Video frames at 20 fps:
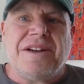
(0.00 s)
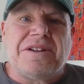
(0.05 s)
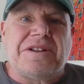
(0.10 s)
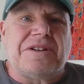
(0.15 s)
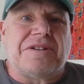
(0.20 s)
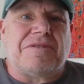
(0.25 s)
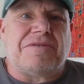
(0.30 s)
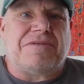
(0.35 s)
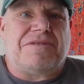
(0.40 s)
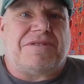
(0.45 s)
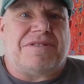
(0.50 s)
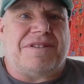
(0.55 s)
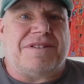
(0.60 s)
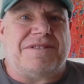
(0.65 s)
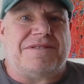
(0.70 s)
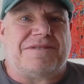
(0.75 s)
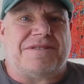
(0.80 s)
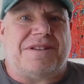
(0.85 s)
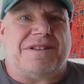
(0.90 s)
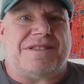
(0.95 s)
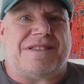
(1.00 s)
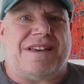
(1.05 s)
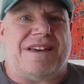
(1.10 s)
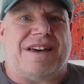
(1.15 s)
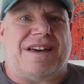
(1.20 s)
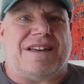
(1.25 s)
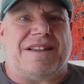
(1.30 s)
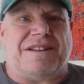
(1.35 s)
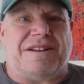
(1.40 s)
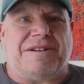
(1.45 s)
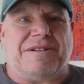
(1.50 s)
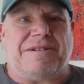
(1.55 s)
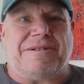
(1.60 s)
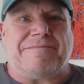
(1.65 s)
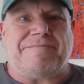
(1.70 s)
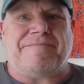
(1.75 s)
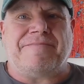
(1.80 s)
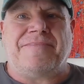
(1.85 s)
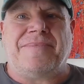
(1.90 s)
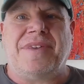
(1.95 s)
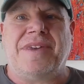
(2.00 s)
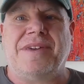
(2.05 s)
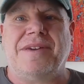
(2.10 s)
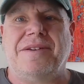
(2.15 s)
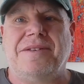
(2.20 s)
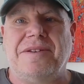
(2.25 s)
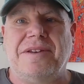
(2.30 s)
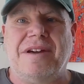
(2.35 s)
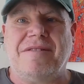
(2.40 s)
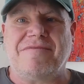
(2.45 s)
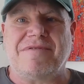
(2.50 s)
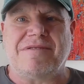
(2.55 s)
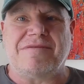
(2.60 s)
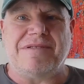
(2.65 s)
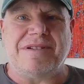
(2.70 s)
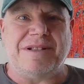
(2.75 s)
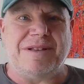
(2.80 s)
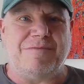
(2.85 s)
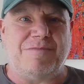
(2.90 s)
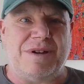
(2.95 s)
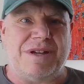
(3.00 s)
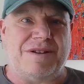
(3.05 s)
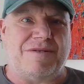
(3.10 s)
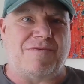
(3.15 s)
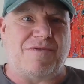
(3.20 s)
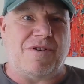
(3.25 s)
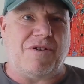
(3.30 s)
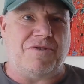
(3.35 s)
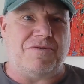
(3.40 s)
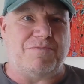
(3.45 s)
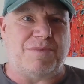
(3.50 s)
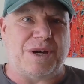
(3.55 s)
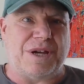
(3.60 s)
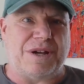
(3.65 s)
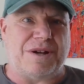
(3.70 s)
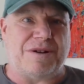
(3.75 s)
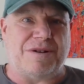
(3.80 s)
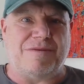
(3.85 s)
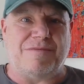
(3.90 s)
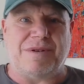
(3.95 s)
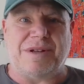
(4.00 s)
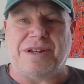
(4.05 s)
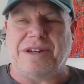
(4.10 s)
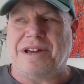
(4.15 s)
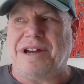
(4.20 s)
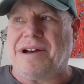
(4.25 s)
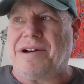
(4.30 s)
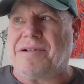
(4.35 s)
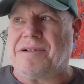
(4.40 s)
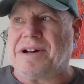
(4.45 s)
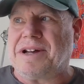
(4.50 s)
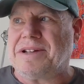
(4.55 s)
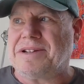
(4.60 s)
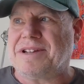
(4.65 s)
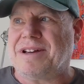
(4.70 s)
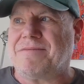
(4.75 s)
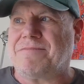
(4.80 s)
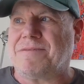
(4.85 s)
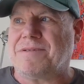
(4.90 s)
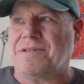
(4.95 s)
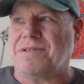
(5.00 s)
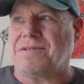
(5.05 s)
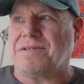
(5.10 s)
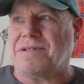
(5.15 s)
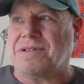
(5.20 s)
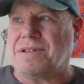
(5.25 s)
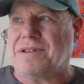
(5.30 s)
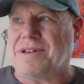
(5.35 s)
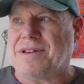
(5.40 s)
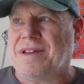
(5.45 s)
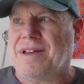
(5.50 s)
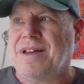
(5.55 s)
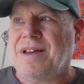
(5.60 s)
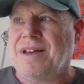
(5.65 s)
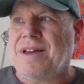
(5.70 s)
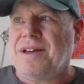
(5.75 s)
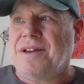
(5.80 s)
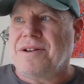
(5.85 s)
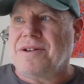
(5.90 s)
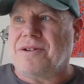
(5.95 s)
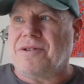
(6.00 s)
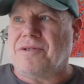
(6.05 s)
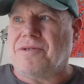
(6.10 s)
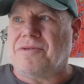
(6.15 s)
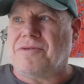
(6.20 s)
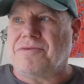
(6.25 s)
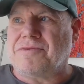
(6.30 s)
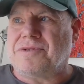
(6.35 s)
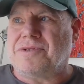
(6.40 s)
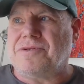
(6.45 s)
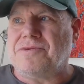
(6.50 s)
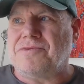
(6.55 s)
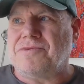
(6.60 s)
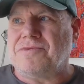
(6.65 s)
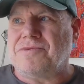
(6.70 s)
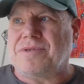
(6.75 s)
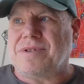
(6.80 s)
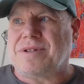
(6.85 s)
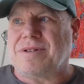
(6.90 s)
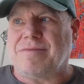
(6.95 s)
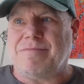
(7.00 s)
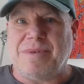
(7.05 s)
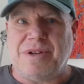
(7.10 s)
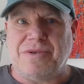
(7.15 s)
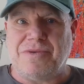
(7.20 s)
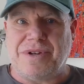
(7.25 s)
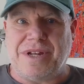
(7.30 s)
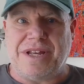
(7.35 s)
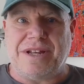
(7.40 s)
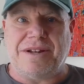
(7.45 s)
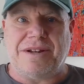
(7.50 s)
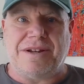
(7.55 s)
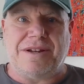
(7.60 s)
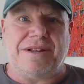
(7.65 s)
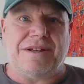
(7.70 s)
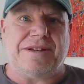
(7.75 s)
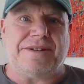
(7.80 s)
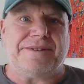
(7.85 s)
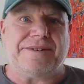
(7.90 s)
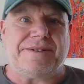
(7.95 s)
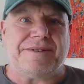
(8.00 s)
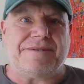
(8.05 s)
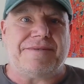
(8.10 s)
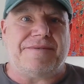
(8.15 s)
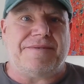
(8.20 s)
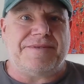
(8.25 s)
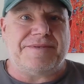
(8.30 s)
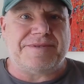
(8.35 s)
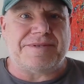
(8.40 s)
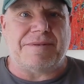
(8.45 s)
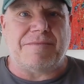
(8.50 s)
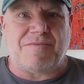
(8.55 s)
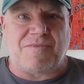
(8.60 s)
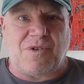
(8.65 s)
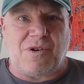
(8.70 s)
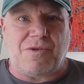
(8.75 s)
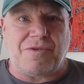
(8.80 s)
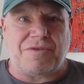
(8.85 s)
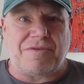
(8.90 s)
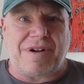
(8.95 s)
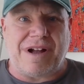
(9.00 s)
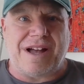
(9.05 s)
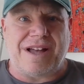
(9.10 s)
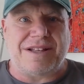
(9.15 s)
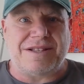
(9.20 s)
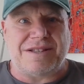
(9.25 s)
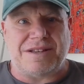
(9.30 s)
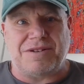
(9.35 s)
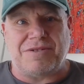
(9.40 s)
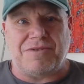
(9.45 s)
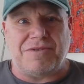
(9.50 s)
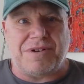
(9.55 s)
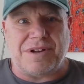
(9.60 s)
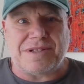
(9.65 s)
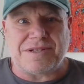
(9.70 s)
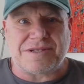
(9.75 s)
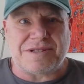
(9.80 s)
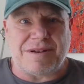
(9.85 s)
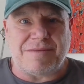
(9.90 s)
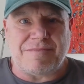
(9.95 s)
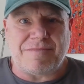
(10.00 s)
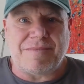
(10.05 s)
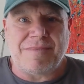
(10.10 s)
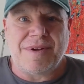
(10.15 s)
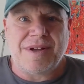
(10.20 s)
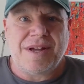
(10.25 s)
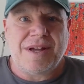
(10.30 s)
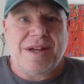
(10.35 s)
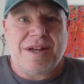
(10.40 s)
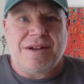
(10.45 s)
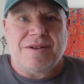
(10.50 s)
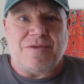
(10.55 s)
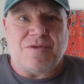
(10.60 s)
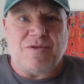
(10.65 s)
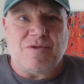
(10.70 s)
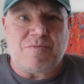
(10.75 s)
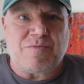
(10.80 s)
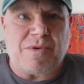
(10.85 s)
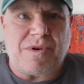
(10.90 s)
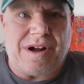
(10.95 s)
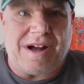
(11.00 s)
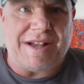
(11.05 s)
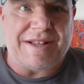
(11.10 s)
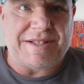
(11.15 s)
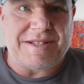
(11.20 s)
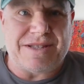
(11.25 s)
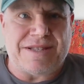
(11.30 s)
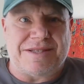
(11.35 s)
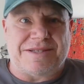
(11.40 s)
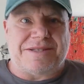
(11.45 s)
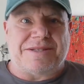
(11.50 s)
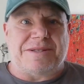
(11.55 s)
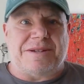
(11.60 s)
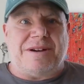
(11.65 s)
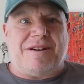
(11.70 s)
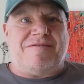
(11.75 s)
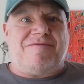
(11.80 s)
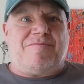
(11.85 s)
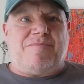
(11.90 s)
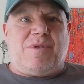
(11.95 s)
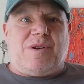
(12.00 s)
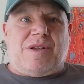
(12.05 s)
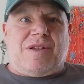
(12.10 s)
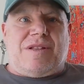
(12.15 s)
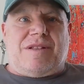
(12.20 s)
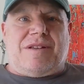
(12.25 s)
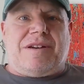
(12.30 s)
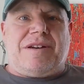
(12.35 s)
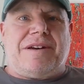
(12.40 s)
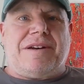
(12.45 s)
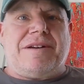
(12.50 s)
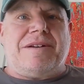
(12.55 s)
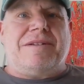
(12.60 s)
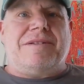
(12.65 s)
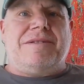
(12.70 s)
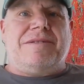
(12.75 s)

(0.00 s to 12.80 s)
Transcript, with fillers: you know, things like that. Um, never really been a road biker, but now I definitely go do commuting and some road rides. I go on some group rides and stuff, but uh,